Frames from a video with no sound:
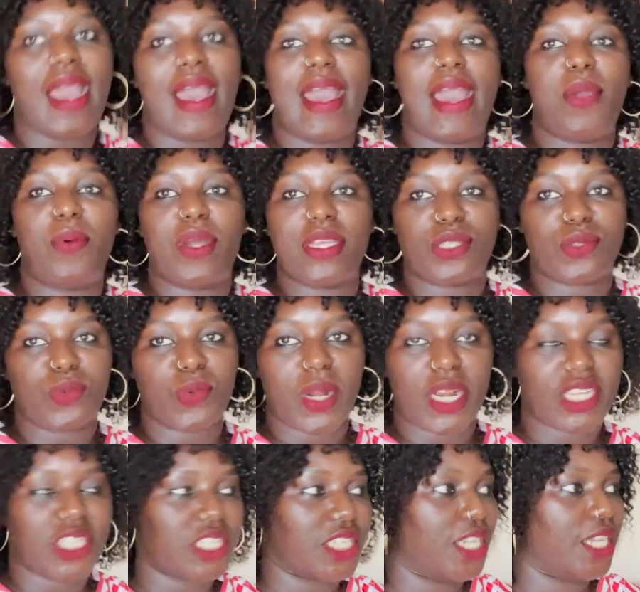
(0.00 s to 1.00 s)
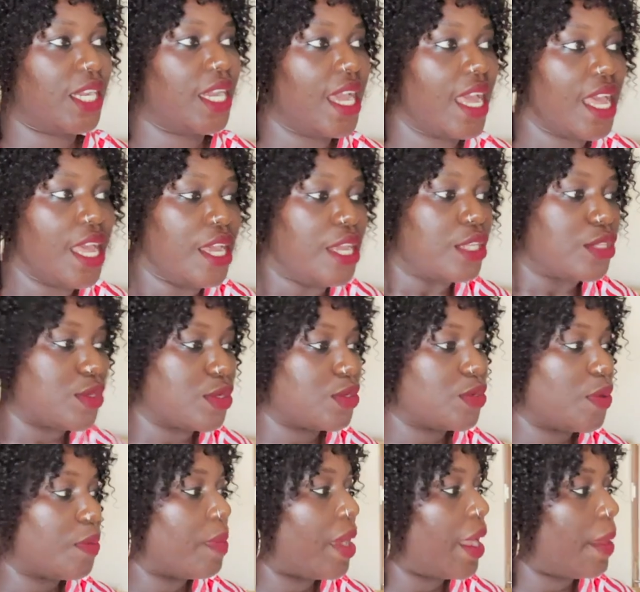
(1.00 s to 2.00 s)
I was rushing to
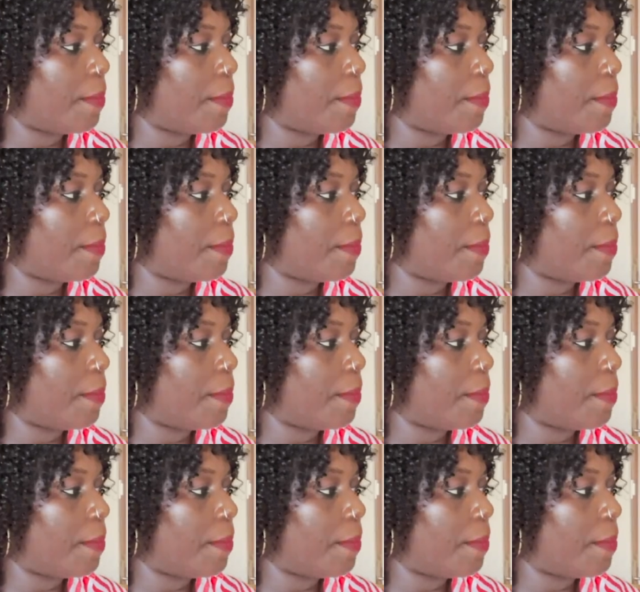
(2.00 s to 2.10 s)
do my